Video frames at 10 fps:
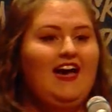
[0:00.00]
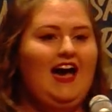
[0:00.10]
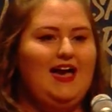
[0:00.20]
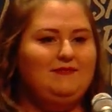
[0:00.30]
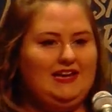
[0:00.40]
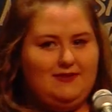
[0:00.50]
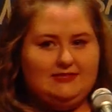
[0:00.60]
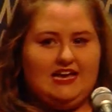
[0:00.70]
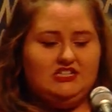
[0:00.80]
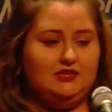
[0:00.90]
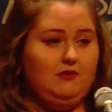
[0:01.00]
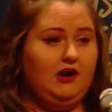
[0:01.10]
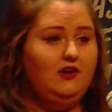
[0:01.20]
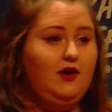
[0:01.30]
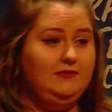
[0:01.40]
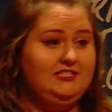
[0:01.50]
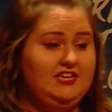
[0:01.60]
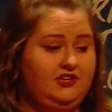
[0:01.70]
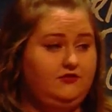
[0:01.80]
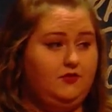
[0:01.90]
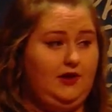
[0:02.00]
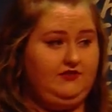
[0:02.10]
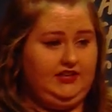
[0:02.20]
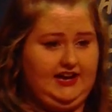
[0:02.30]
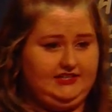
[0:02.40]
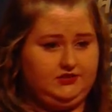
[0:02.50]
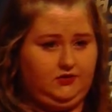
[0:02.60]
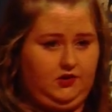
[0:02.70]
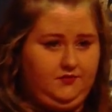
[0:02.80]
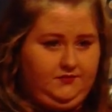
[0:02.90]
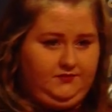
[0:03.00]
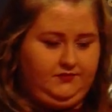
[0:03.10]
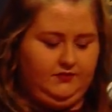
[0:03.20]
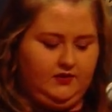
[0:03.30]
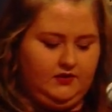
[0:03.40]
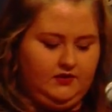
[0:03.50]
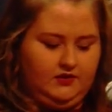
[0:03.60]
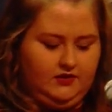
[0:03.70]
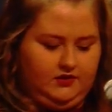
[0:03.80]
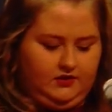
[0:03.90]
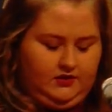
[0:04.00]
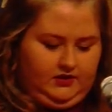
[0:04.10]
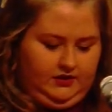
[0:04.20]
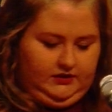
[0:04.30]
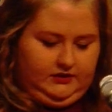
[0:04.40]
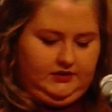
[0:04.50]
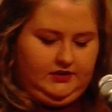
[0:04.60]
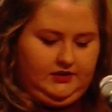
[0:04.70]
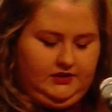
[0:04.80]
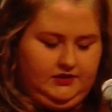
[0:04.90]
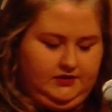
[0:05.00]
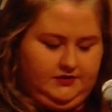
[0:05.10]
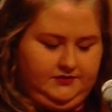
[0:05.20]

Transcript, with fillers: Hi, my name is Ashley Marco. I'm a senior from Waverly High School. And you were saying?